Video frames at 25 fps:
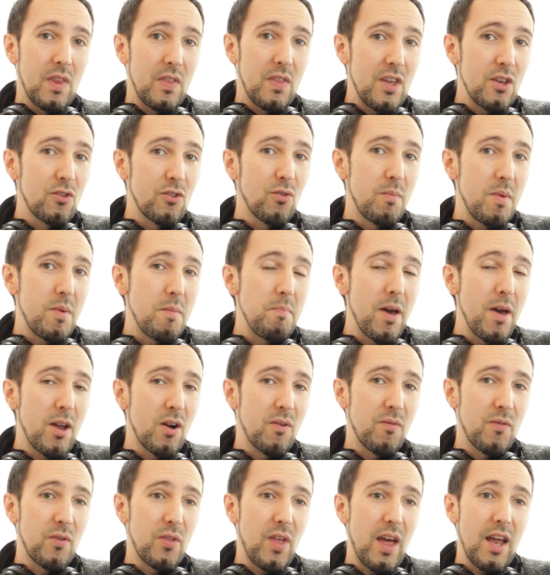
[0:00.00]
These will be
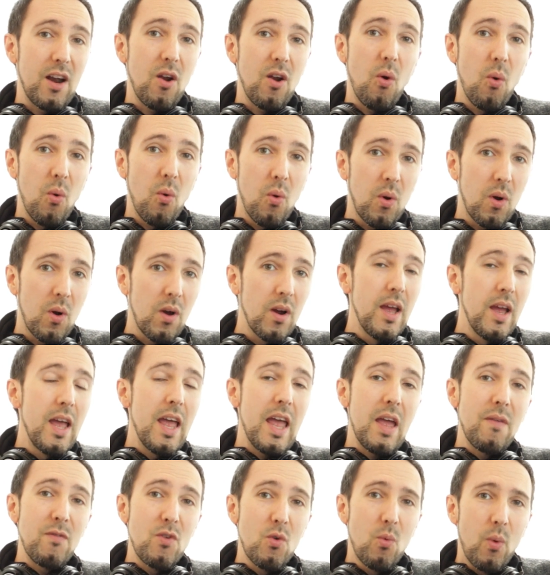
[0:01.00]
better for that. Or
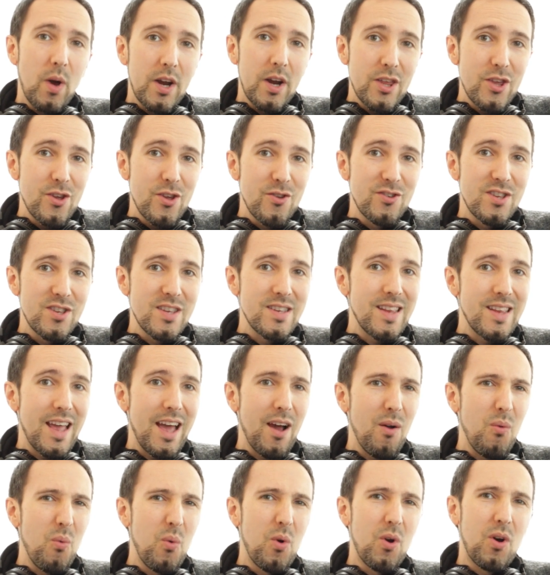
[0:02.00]
if you want to use these
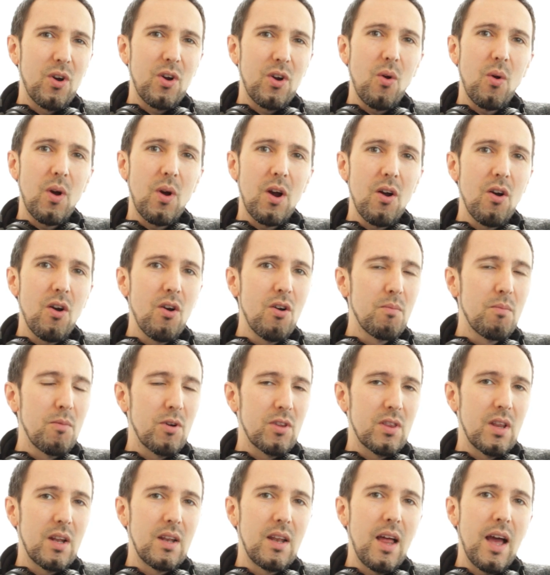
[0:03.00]
at work or at home
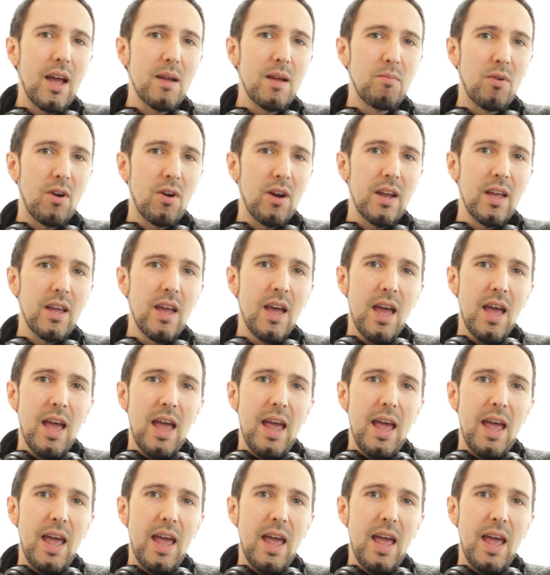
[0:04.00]
or at the library,